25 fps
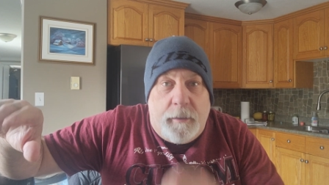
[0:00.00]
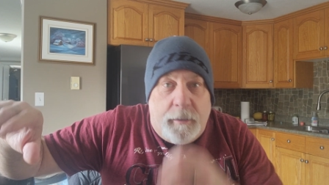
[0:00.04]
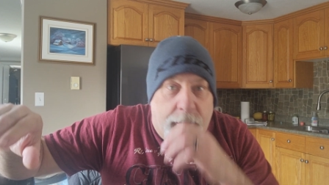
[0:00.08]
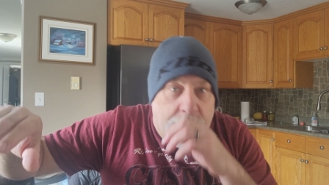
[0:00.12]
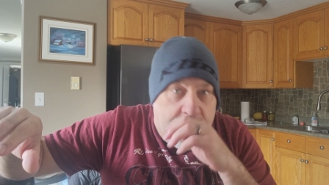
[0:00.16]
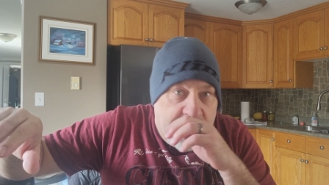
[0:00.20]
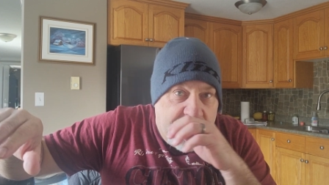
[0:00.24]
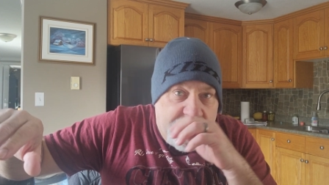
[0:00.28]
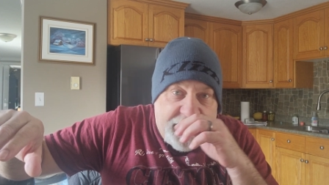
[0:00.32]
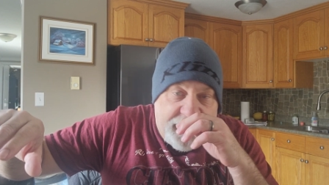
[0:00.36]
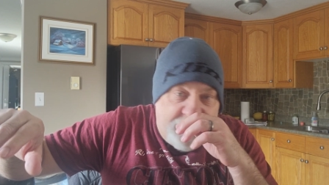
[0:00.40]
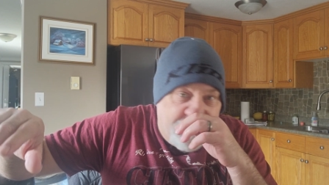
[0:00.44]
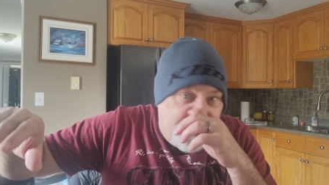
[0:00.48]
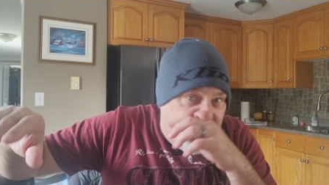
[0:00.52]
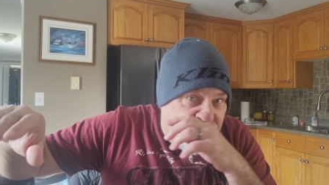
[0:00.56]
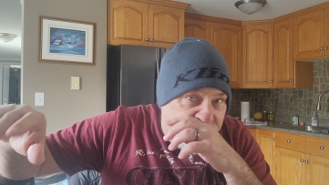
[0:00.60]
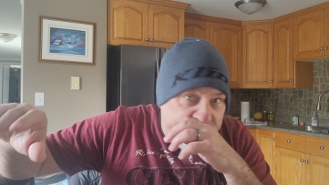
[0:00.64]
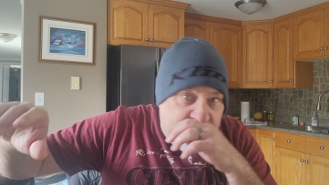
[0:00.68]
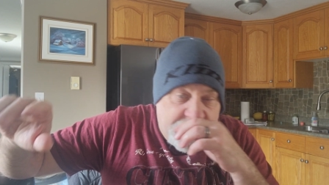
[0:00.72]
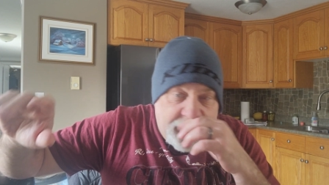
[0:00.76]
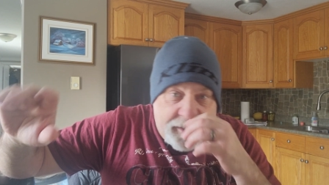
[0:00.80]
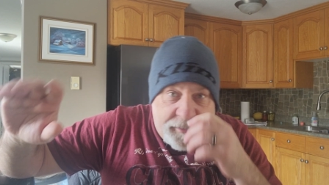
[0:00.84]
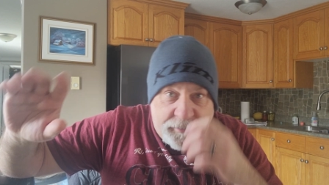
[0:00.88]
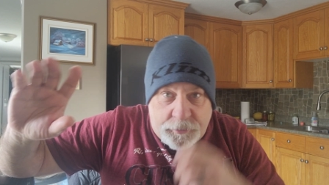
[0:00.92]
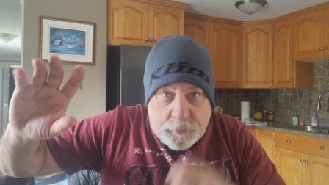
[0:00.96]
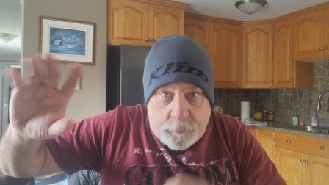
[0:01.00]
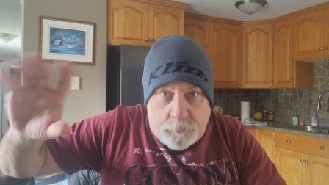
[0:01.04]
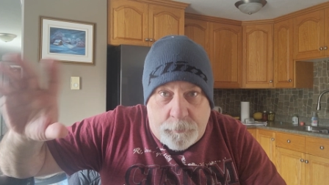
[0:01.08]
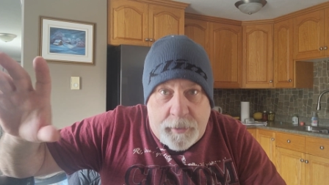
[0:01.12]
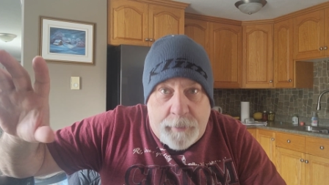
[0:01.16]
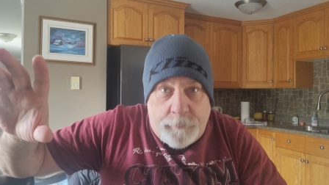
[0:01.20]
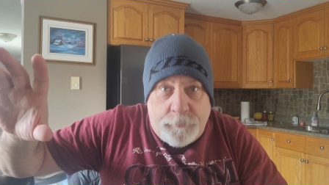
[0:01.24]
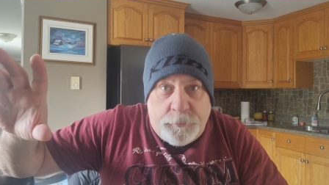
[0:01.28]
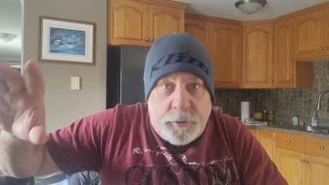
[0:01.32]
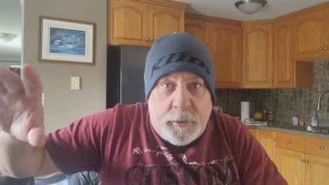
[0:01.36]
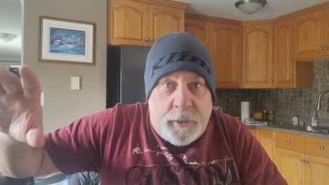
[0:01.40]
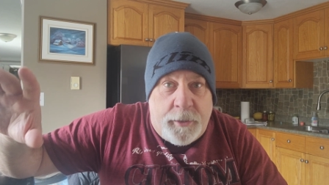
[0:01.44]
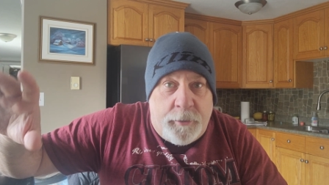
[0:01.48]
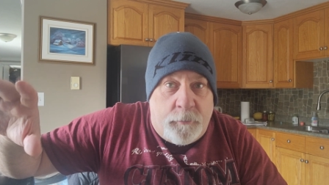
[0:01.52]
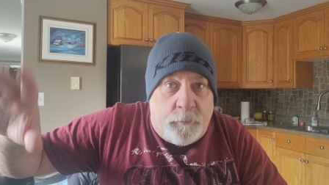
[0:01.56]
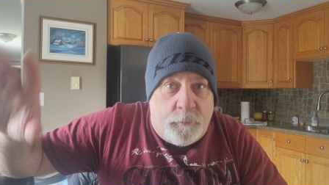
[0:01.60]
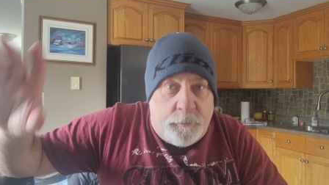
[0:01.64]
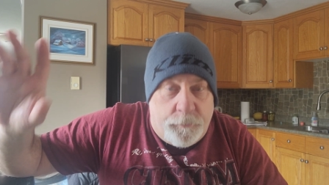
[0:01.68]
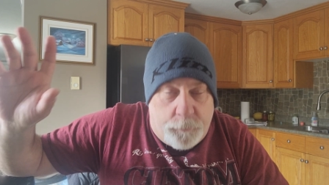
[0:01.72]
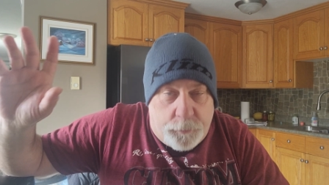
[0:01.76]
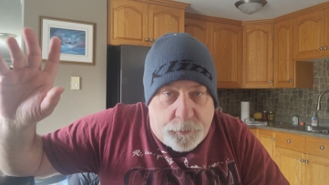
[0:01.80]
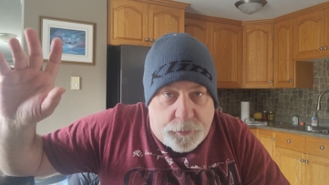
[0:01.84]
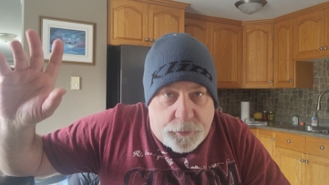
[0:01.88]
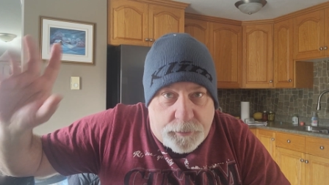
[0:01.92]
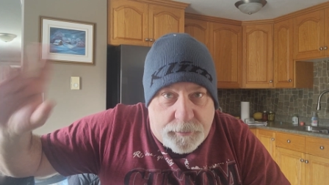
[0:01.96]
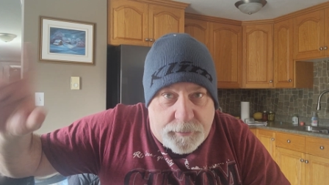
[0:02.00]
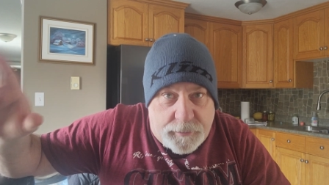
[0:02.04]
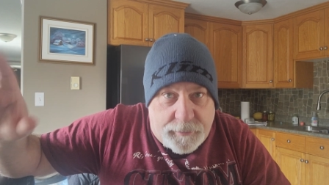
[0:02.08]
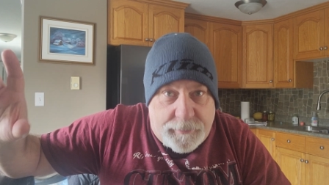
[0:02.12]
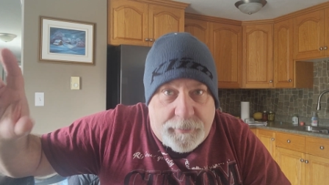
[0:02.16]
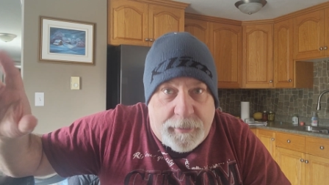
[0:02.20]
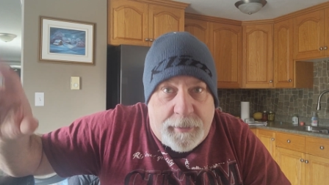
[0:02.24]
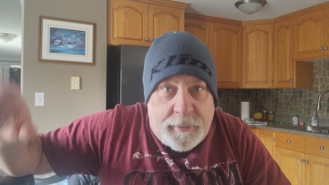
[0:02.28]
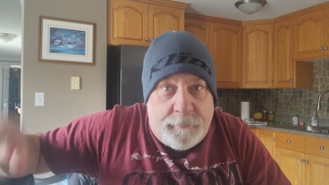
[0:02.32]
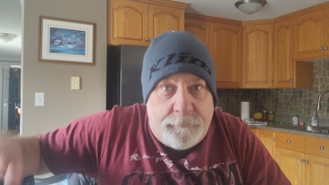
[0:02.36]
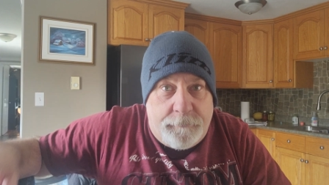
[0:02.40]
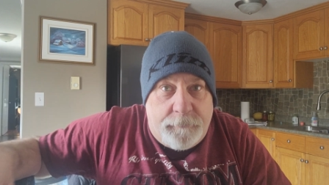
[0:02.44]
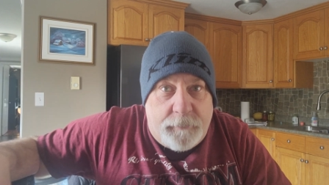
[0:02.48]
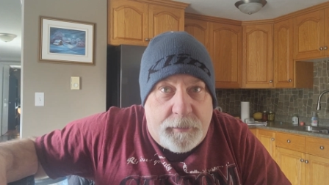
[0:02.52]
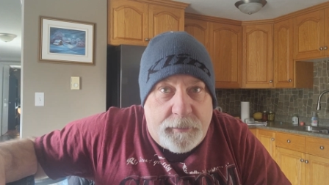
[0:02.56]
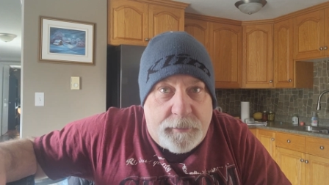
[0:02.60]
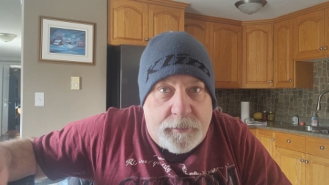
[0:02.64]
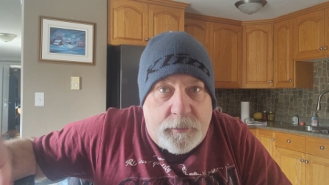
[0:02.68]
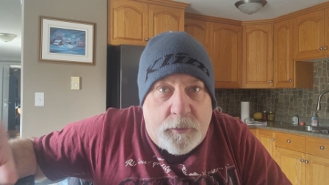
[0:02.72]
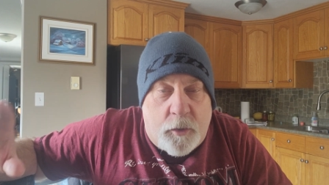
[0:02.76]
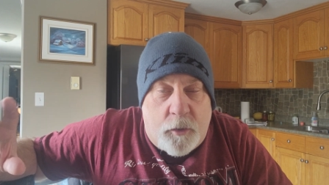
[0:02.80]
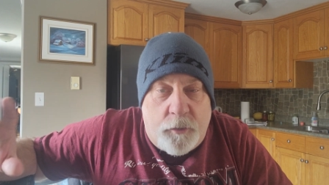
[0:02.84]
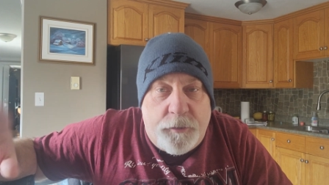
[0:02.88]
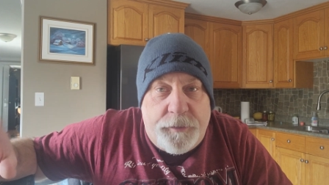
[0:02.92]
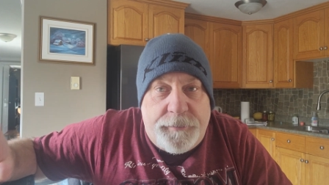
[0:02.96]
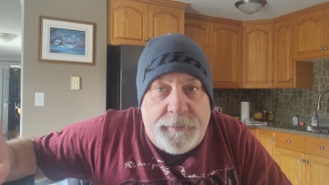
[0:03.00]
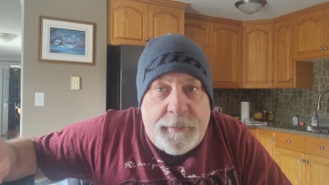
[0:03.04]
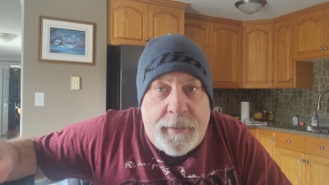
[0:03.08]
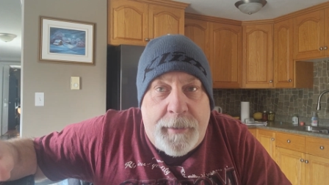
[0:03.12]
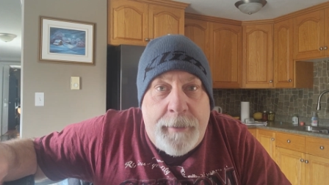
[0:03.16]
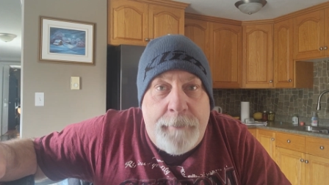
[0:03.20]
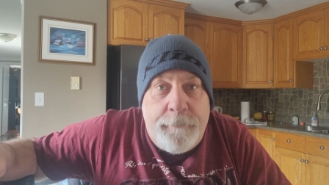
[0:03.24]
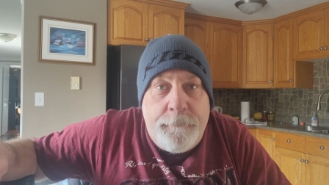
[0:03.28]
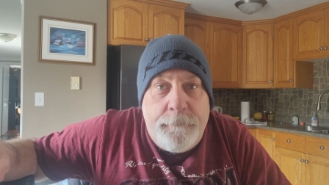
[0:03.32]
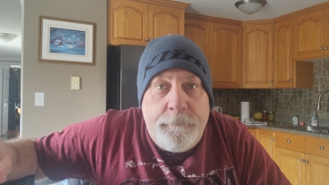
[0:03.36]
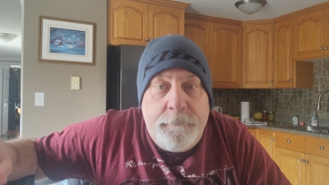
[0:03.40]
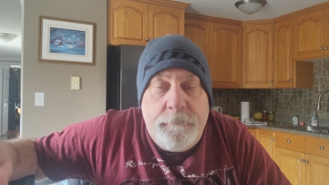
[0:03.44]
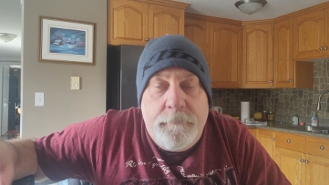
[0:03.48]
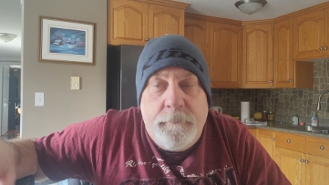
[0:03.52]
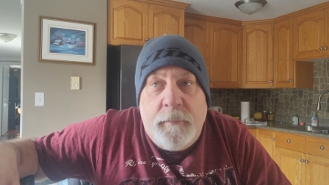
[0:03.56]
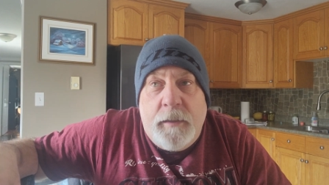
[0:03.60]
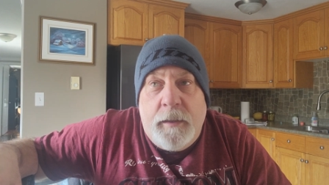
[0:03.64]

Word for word: And I've got my Instagram channel, which is the same. It's called the same.